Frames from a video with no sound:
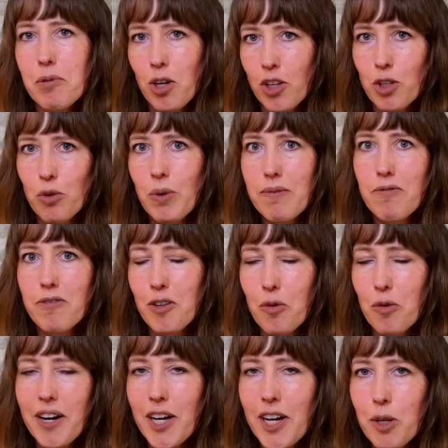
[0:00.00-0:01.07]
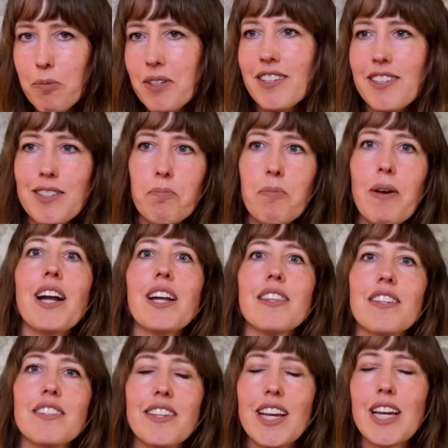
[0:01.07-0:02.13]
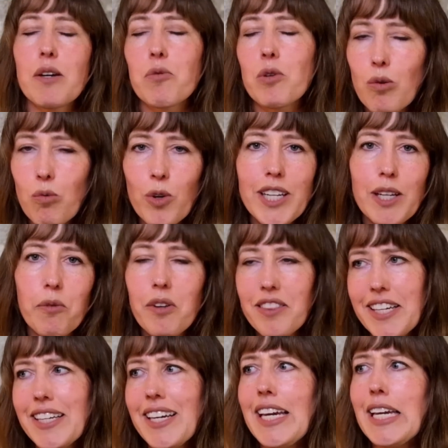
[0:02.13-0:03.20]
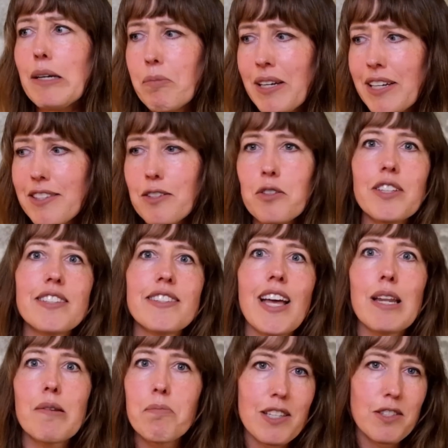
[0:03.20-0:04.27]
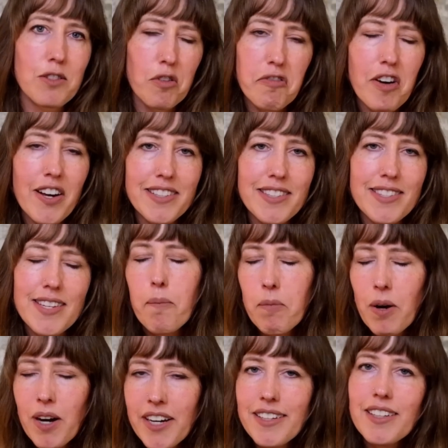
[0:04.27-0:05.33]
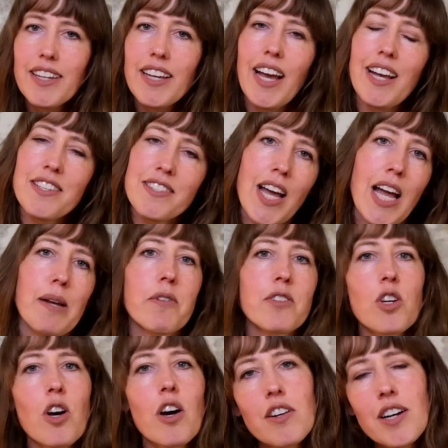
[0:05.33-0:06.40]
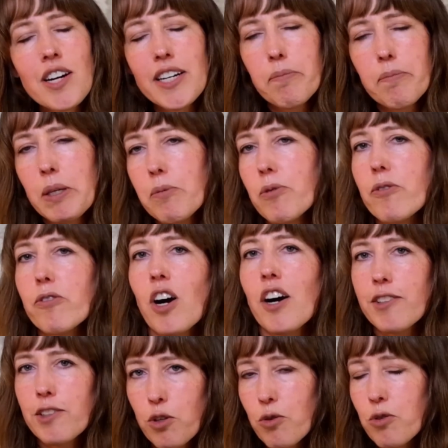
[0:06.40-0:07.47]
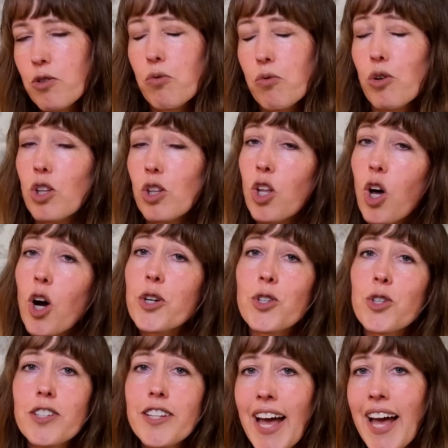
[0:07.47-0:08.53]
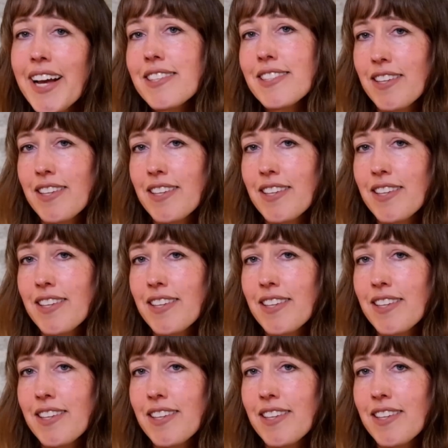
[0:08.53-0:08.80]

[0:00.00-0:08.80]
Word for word: been on the web for a while, because back in the day we were working with like 8-pixel and 10-pixel fonts. But as time has gone on, people have gotten used to a larger text